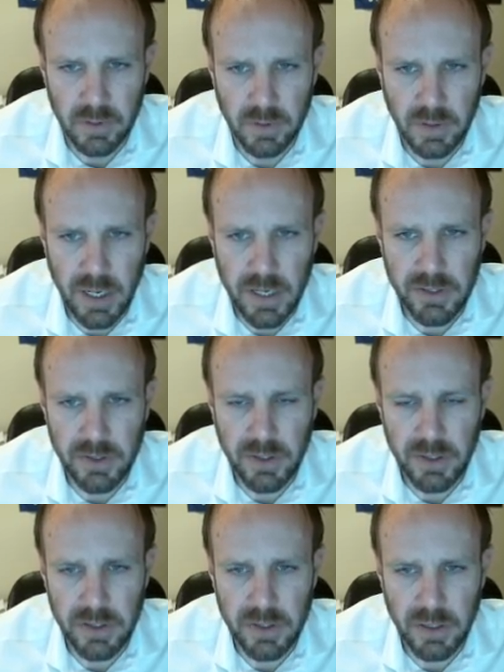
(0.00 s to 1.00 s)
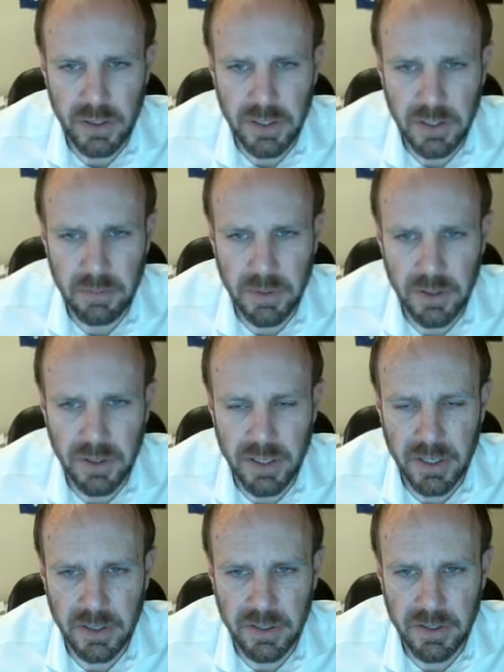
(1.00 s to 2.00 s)
guys are going to start getting married,
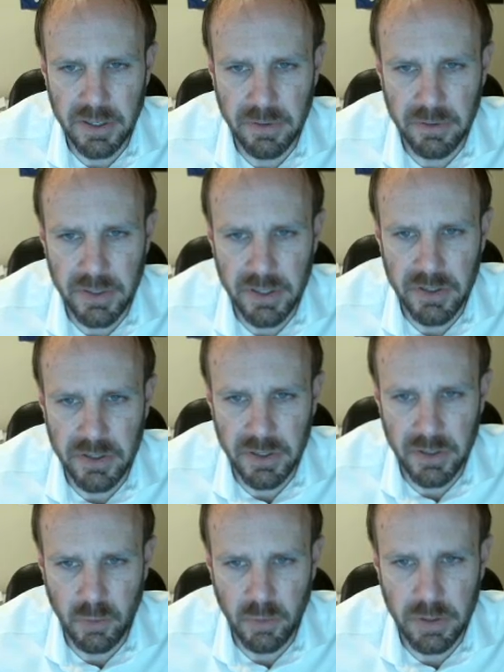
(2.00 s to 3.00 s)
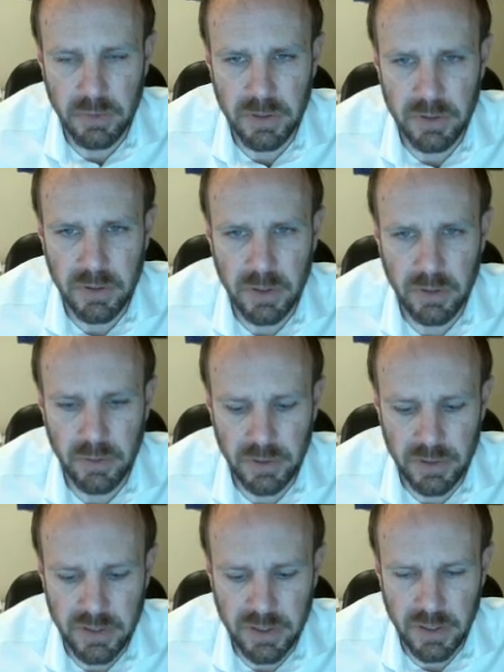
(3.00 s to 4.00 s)
kind of in that range, and women are
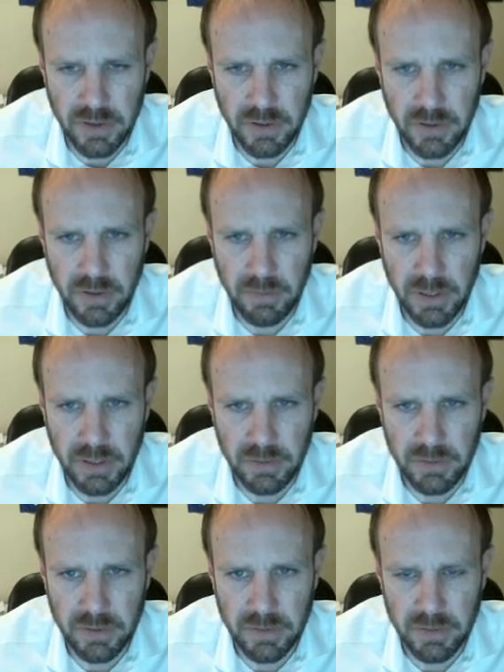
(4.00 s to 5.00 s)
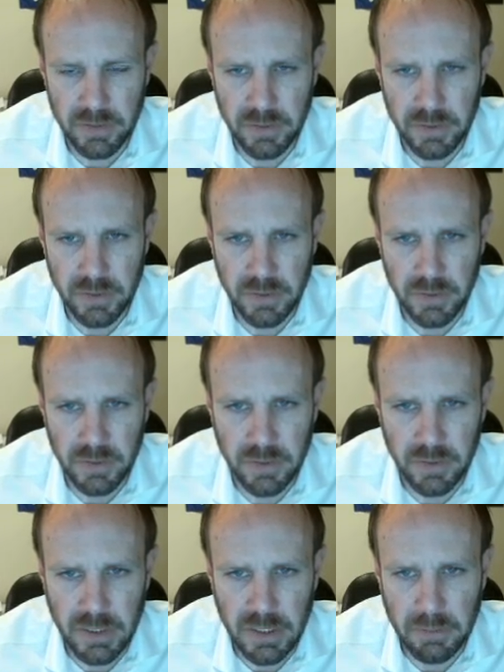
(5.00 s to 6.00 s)
really scared about
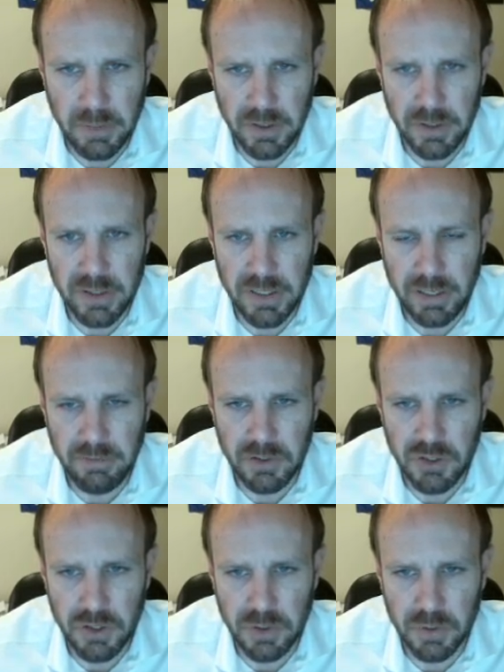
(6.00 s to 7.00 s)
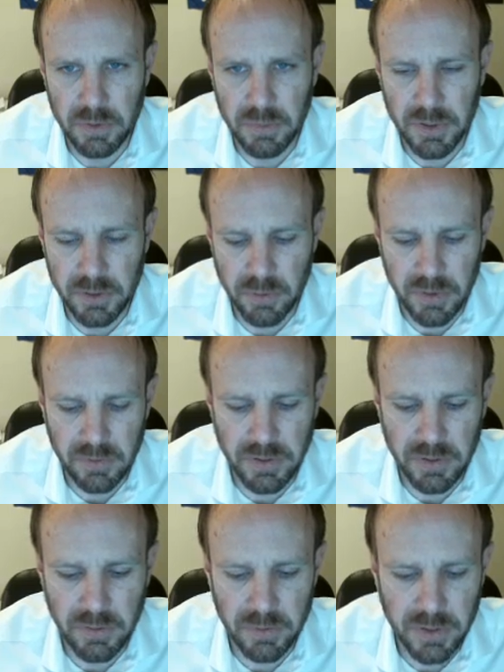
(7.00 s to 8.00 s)
getting married and having children, because whenever
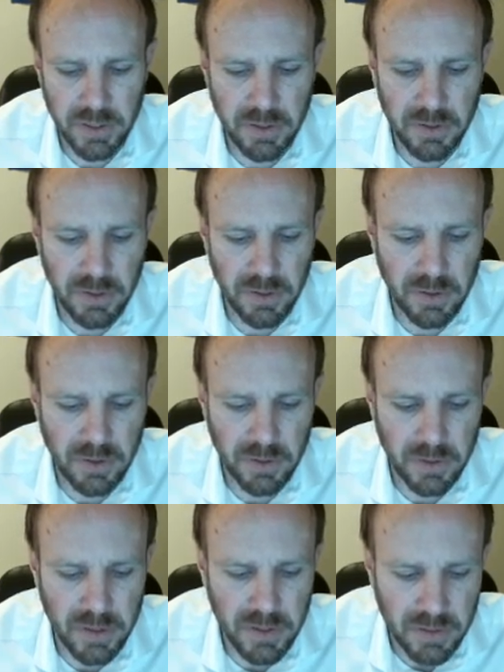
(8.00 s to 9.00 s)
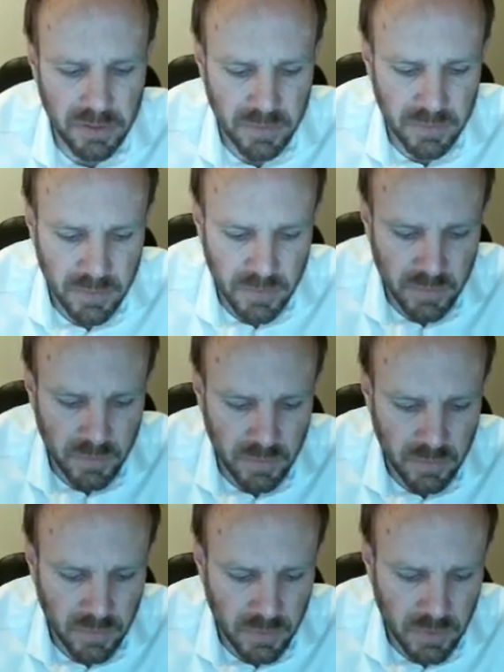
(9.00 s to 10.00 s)
you get into your 30s,
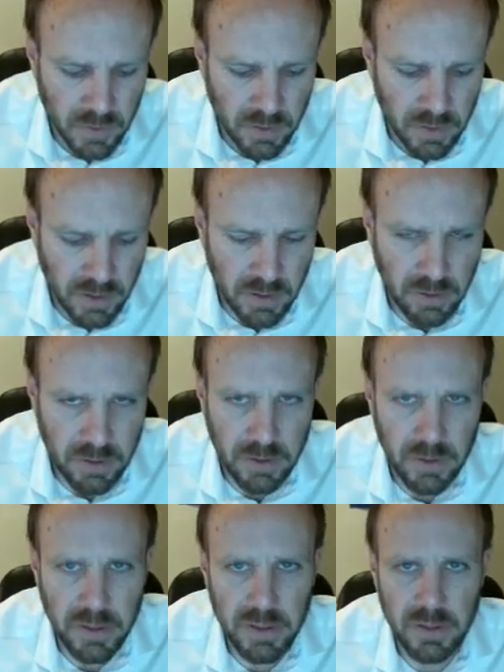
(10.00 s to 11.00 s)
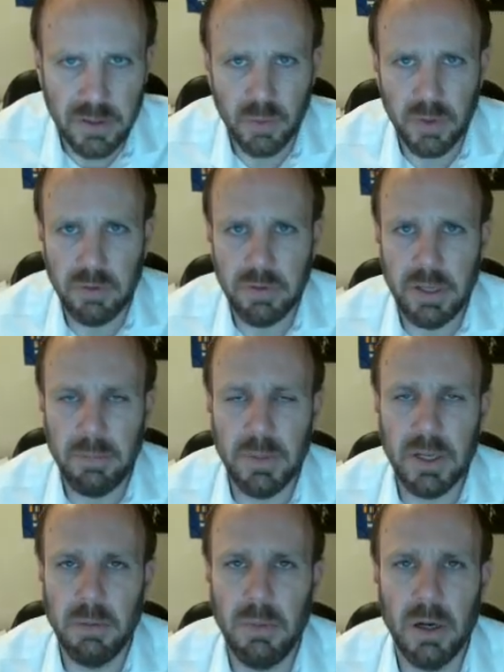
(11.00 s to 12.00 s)
in their 30s is whenever they
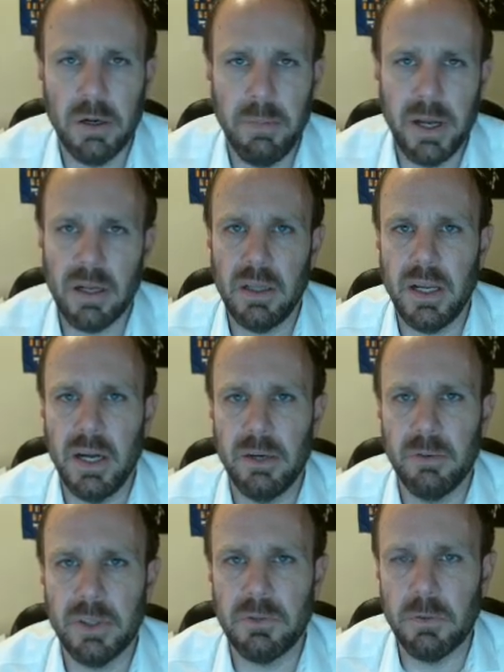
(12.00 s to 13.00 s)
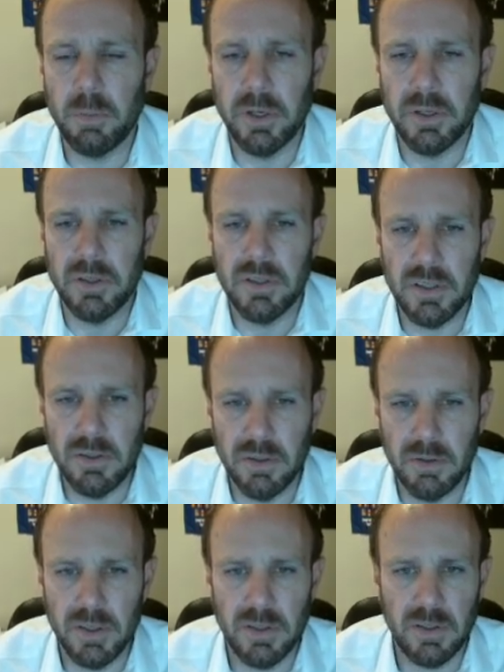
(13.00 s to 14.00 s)
become automatically high risk for pregnancy.
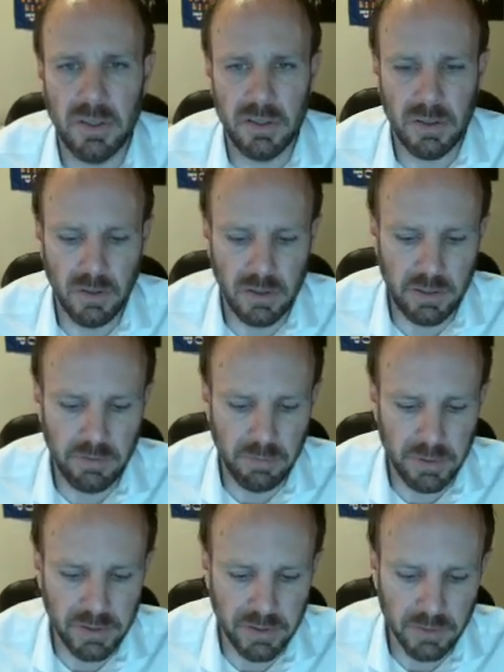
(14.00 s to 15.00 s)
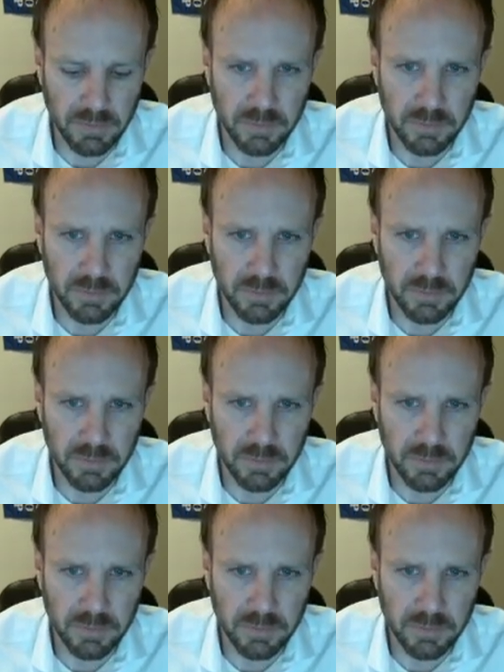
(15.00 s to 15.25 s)
So that's all kind of a big deal.